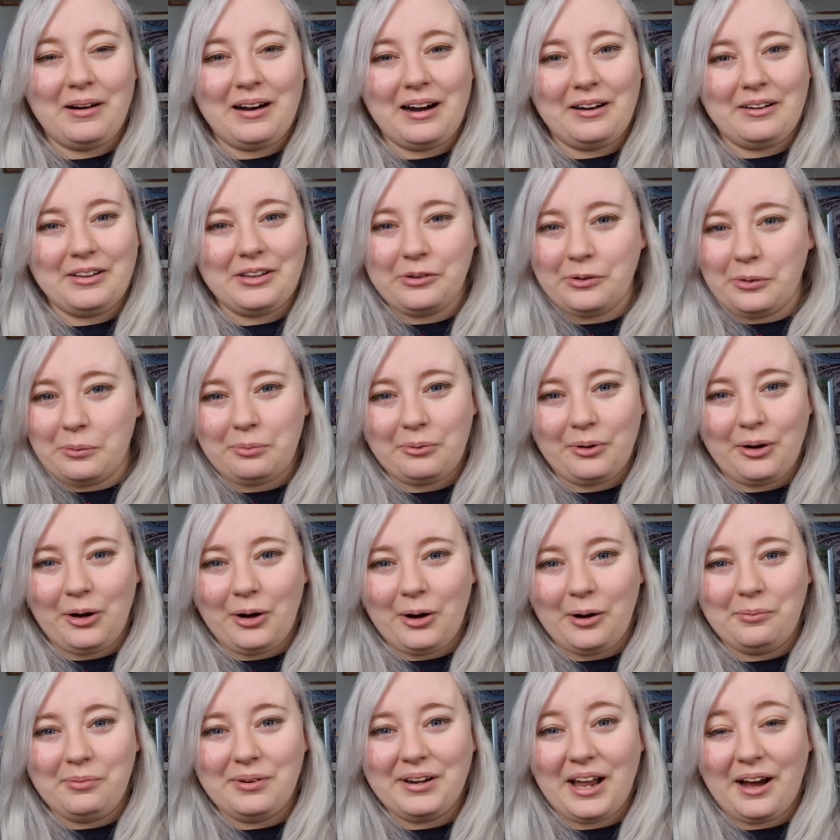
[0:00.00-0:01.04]
how you were brought
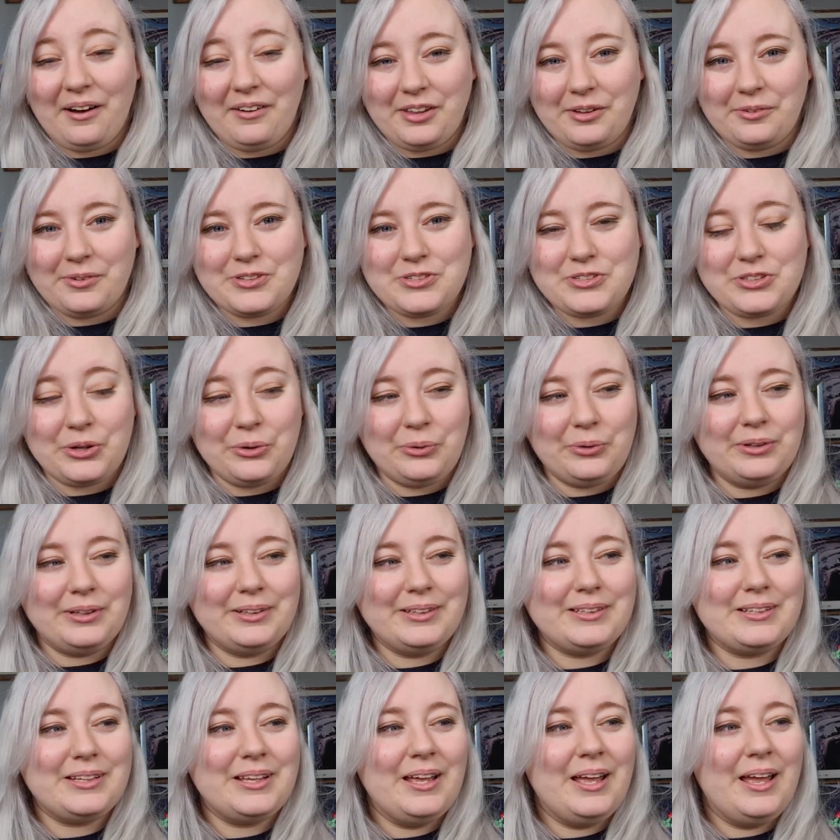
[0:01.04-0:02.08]
up and how you were
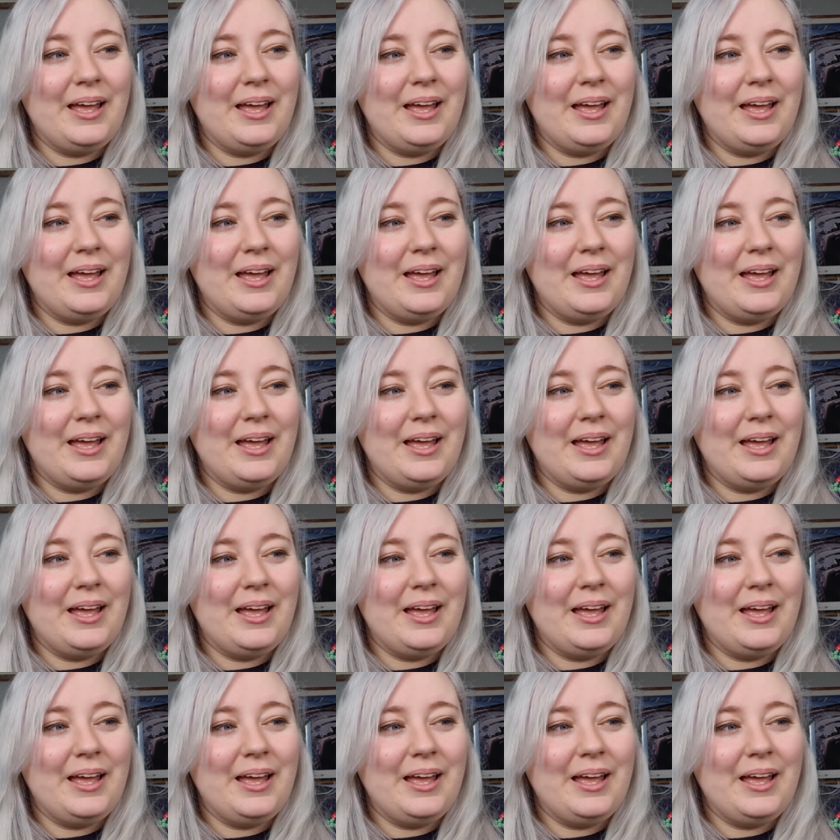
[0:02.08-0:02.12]
schooled.